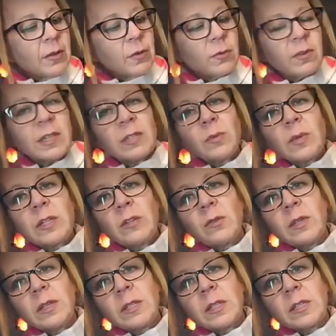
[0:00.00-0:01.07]
The reason we
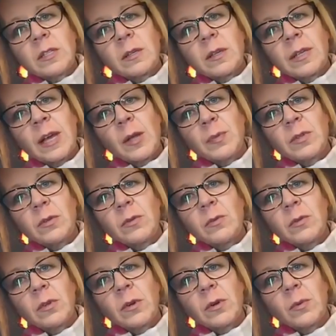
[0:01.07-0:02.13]
do this is it helps you
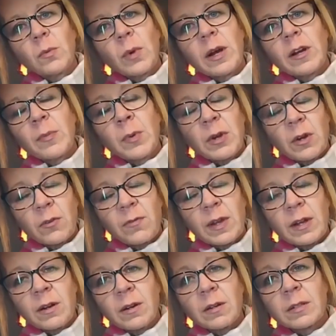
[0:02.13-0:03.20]
learn where to put your
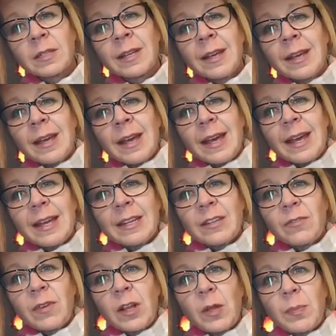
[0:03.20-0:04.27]
fingers and
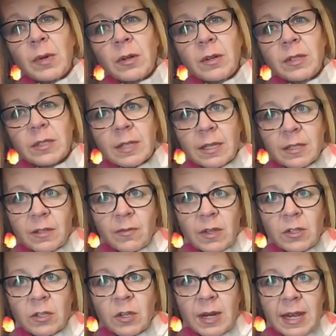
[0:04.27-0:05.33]
develop a good sense of
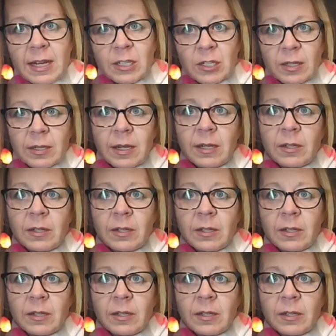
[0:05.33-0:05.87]
intonation.